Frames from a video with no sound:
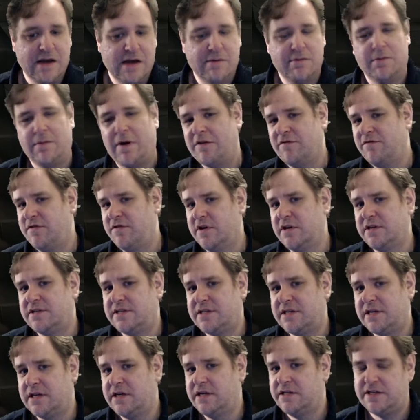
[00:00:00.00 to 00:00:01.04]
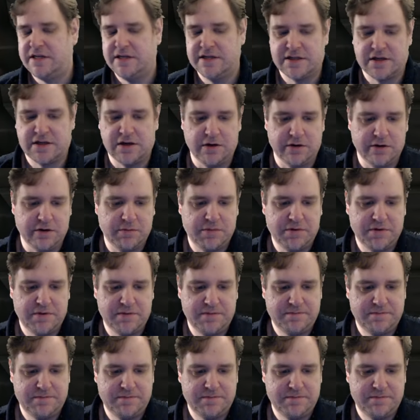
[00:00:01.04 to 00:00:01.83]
But my versatility has gone up.